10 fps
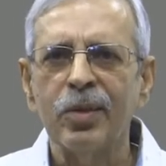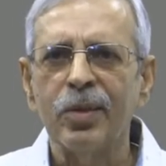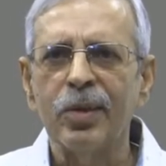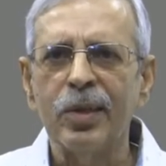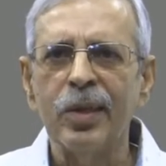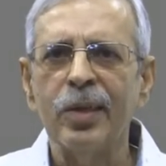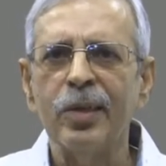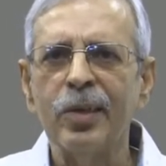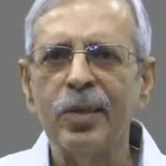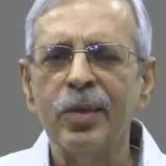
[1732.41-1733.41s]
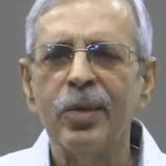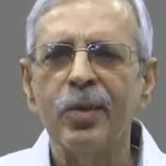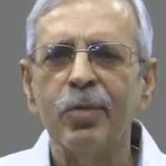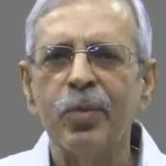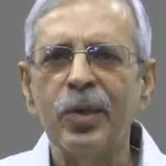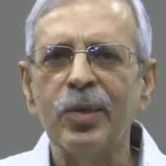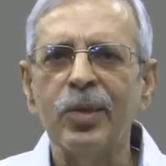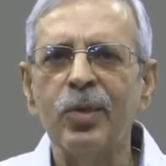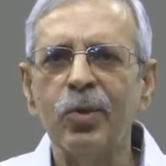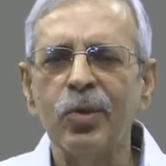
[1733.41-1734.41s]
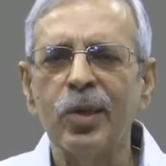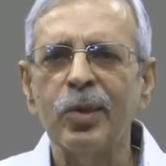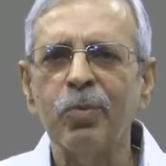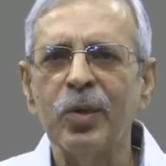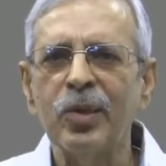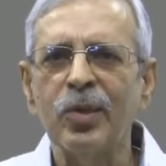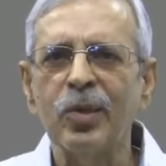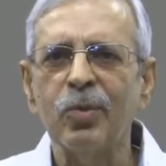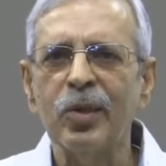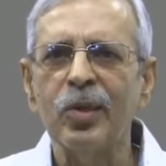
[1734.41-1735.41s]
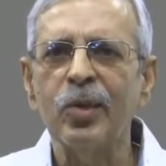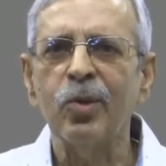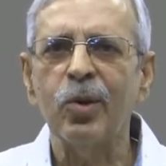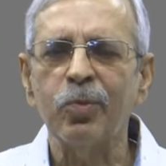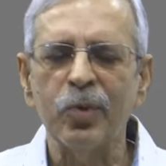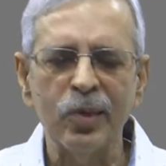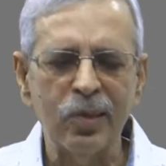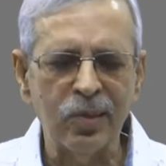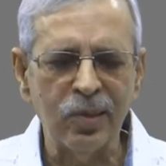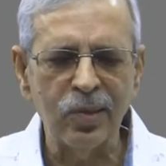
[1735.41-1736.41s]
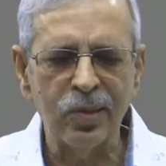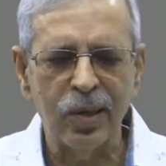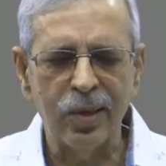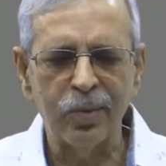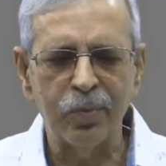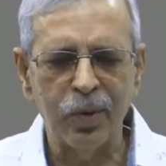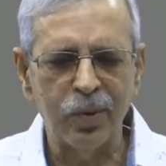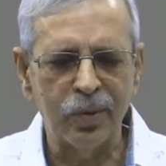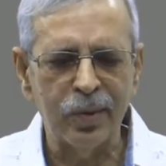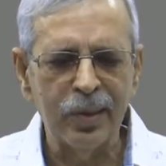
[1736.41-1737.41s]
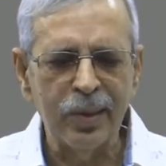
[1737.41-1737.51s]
they are the place, those are the places where the corporate rishis are born.